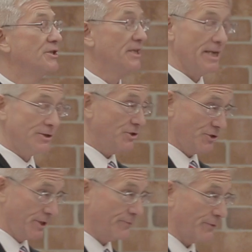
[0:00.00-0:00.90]
Today
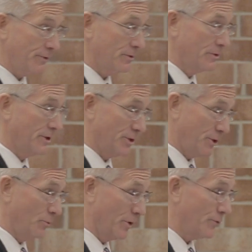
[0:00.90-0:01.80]
she's different than
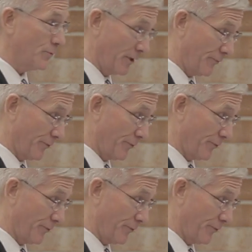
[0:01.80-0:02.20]
she was when I